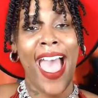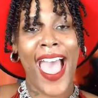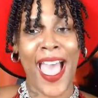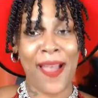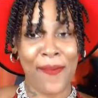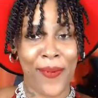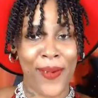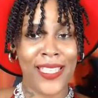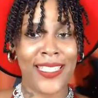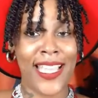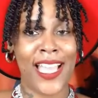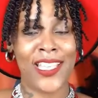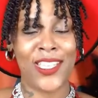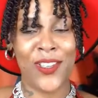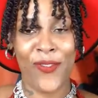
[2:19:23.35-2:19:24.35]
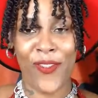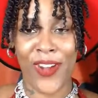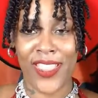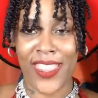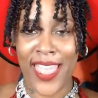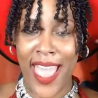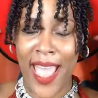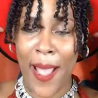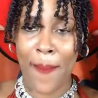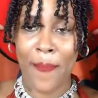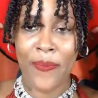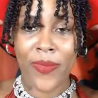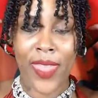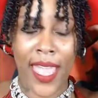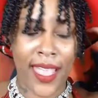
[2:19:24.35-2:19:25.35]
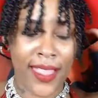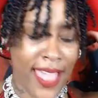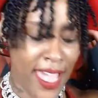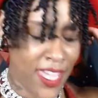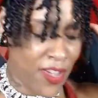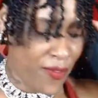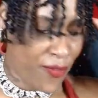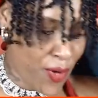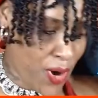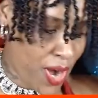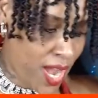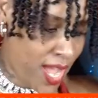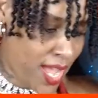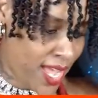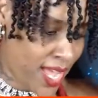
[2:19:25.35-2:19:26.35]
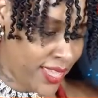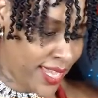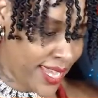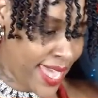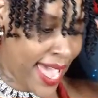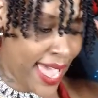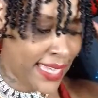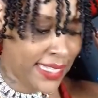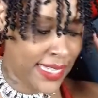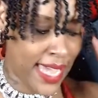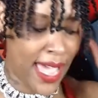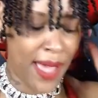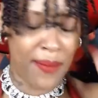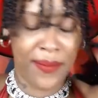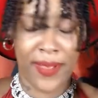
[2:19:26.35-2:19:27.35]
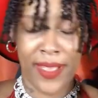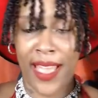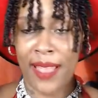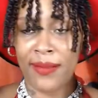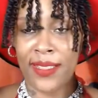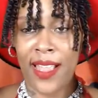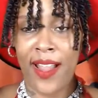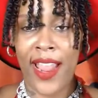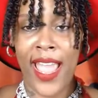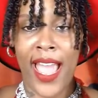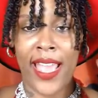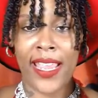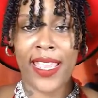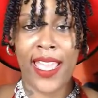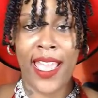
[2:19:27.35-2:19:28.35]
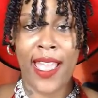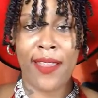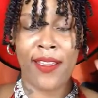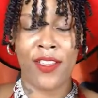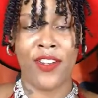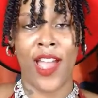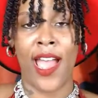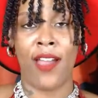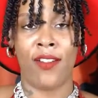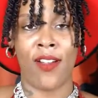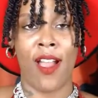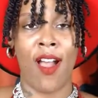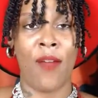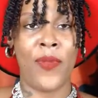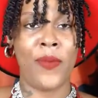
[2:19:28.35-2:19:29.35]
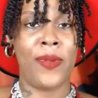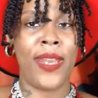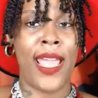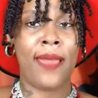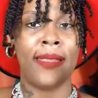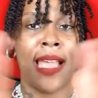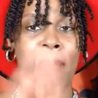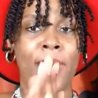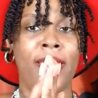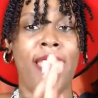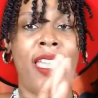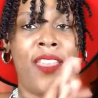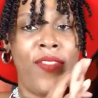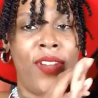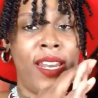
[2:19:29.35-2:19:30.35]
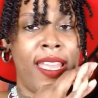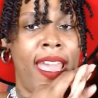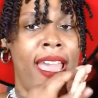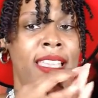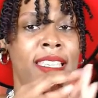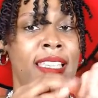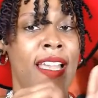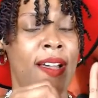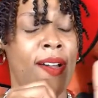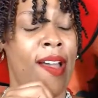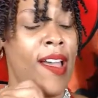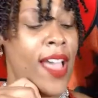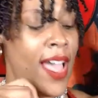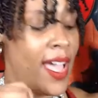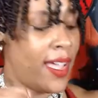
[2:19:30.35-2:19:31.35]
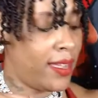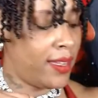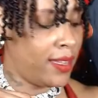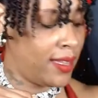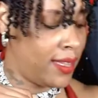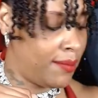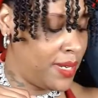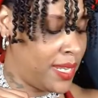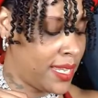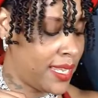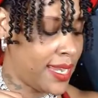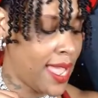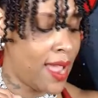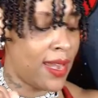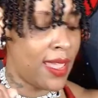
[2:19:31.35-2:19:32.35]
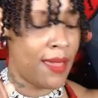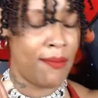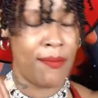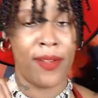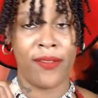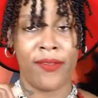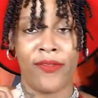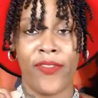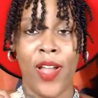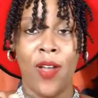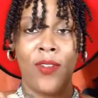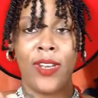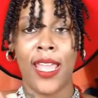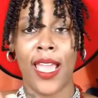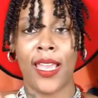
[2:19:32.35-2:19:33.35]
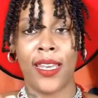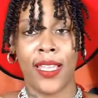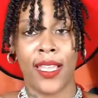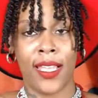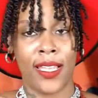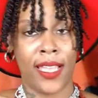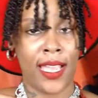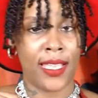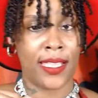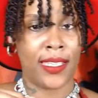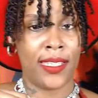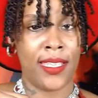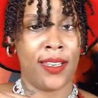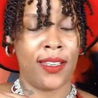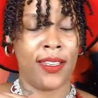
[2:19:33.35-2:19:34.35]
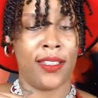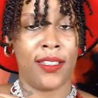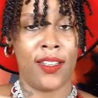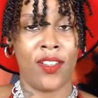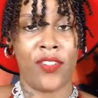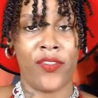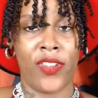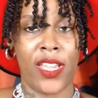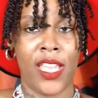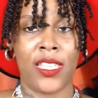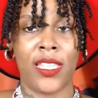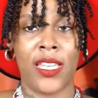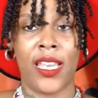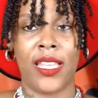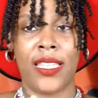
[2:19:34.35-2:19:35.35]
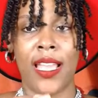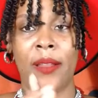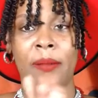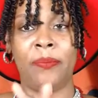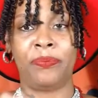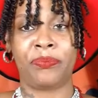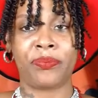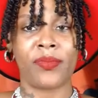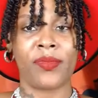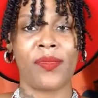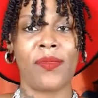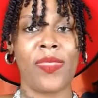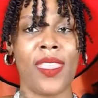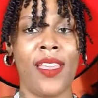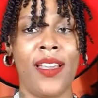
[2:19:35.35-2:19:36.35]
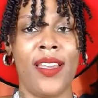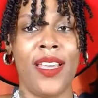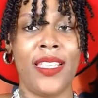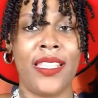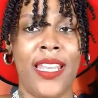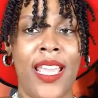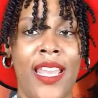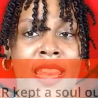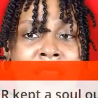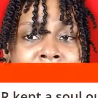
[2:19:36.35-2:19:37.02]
I appreciate you for that. And thank you for the Cash App. I'm sorry, I can't, I don't call people names out, but thank you for the Cash App. I'm looking down at my phone down there. I can see the notification at the top. Cussing ain't